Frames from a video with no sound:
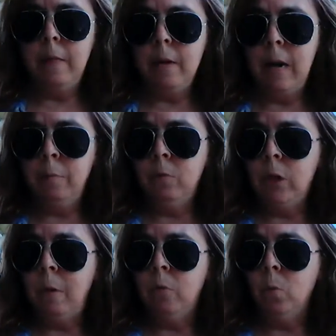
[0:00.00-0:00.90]
The name of
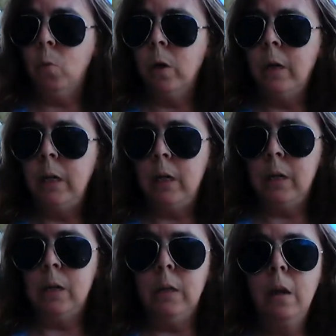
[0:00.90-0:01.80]
chapter one
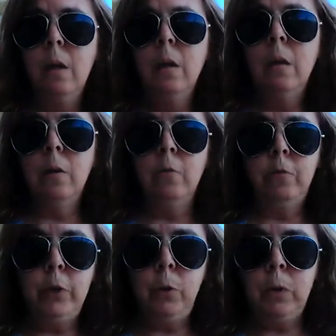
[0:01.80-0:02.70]
is
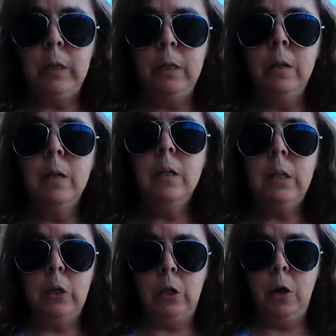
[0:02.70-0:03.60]
Confusing
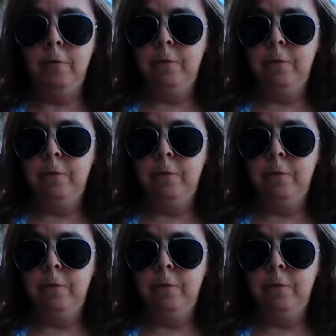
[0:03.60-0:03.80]
Stuff.